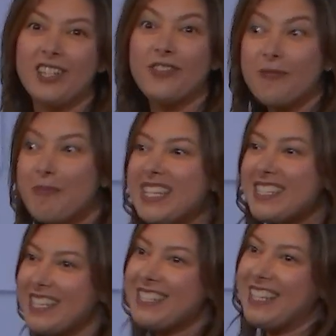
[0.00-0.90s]
of
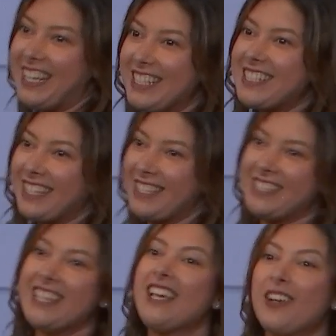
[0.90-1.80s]
business insights.
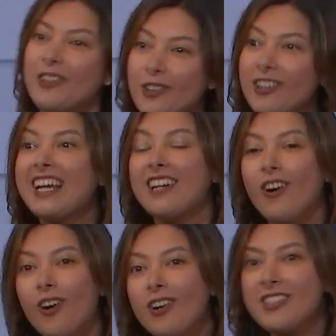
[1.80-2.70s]
Google can
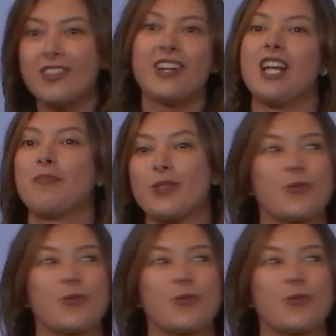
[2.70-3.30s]
also help us